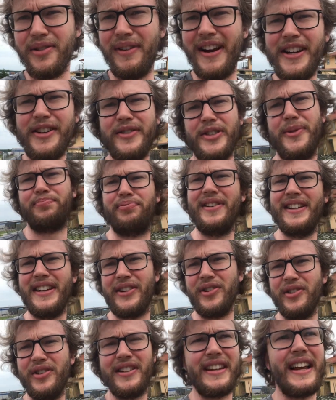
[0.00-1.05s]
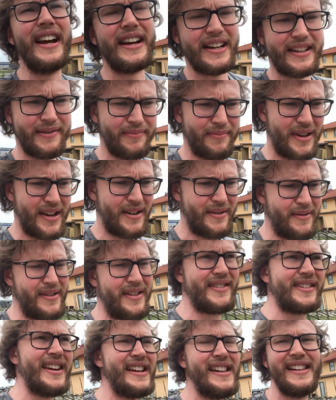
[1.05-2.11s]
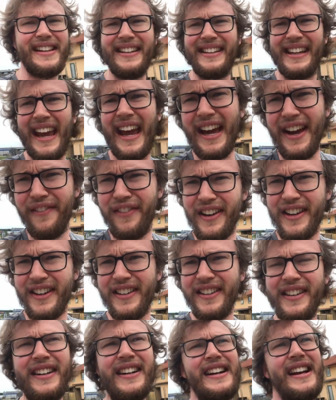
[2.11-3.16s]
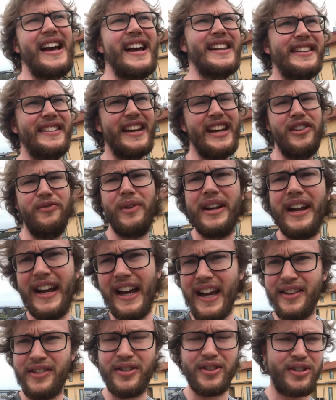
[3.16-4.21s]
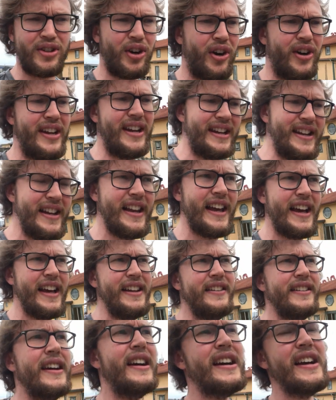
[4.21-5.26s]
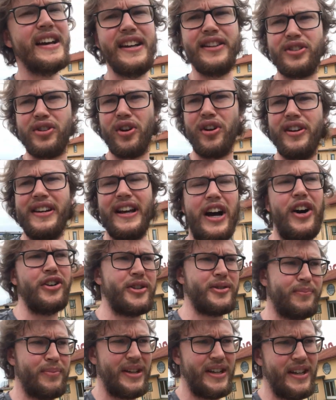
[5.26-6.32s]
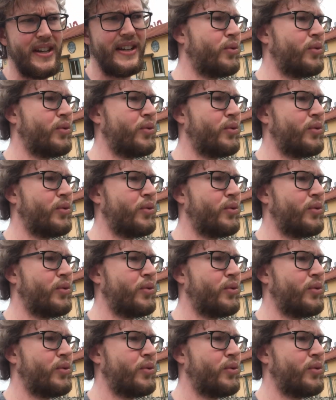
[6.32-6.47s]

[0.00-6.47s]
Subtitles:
The weather was pretty good like till Gävle, and then when I had to turn inland, it turned out to be